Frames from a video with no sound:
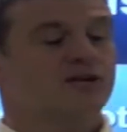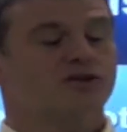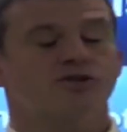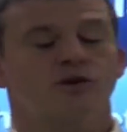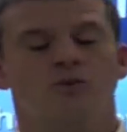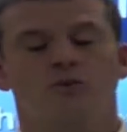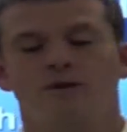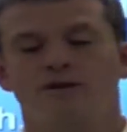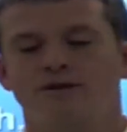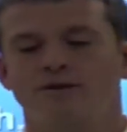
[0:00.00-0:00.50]

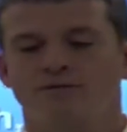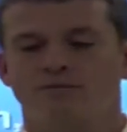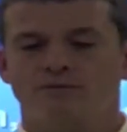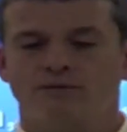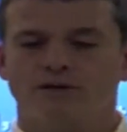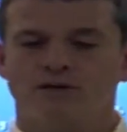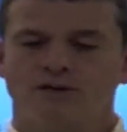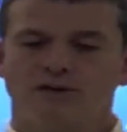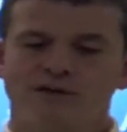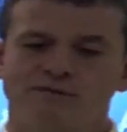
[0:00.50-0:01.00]
So when
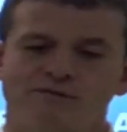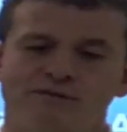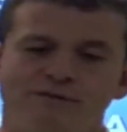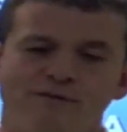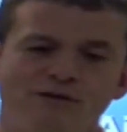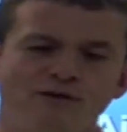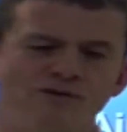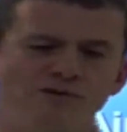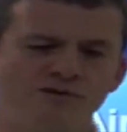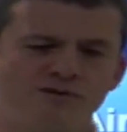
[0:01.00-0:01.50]
you're
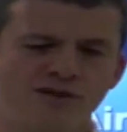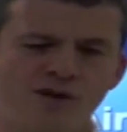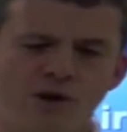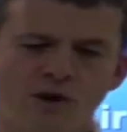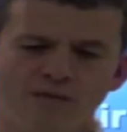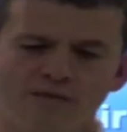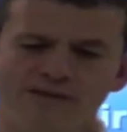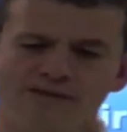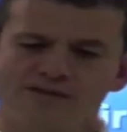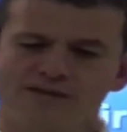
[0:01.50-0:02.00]
confused and
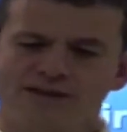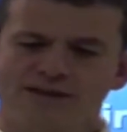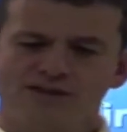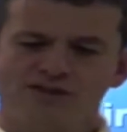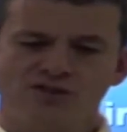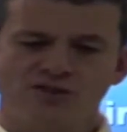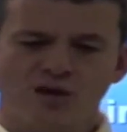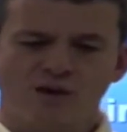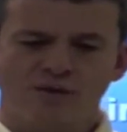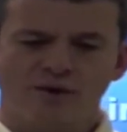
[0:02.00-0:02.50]
all these
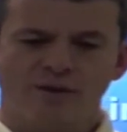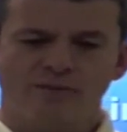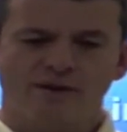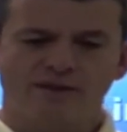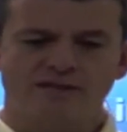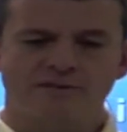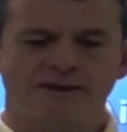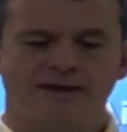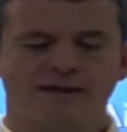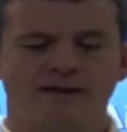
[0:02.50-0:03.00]
things, you don't know
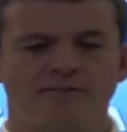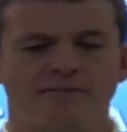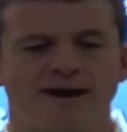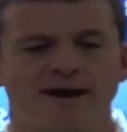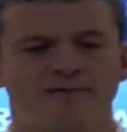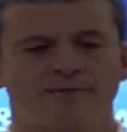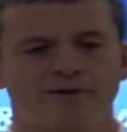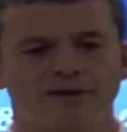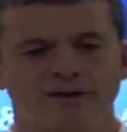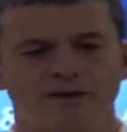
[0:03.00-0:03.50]
much about the
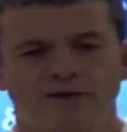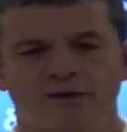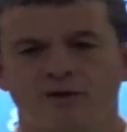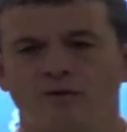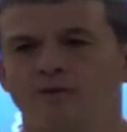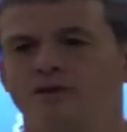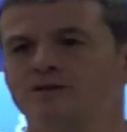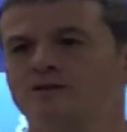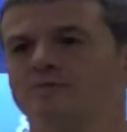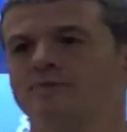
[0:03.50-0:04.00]
Bible, you don't
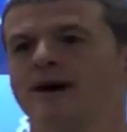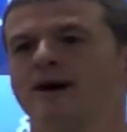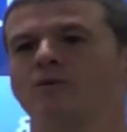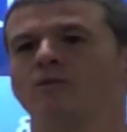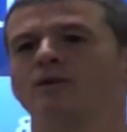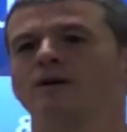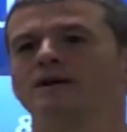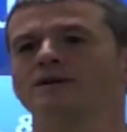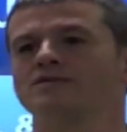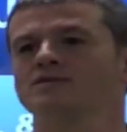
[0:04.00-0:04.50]
know much
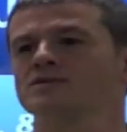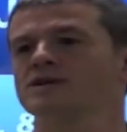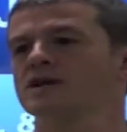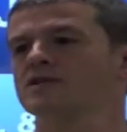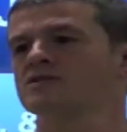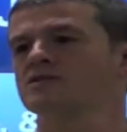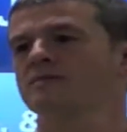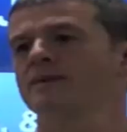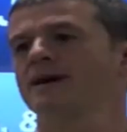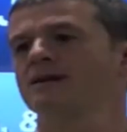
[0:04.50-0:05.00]
about what it
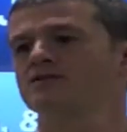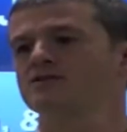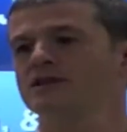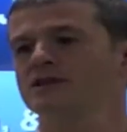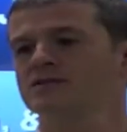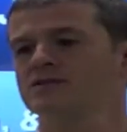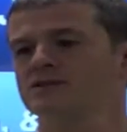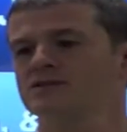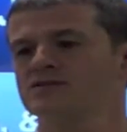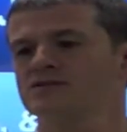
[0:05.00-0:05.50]
says about
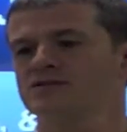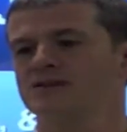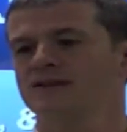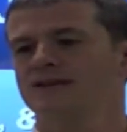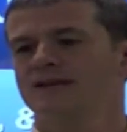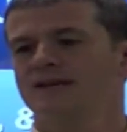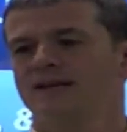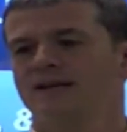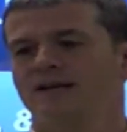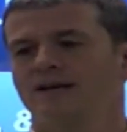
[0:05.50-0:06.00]

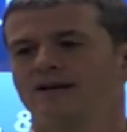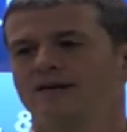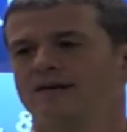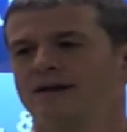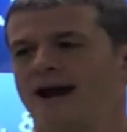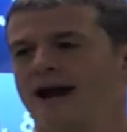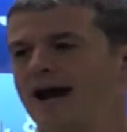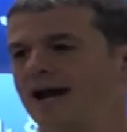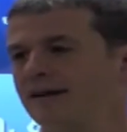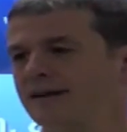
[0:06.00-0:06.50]
Jesus,
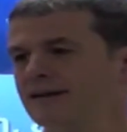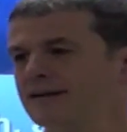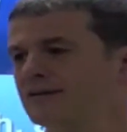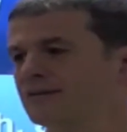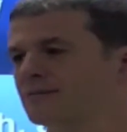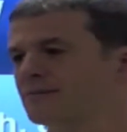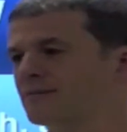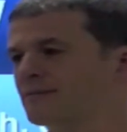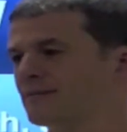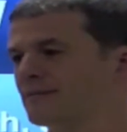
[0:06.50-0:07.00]
how do
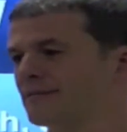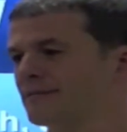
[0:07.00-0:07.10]
you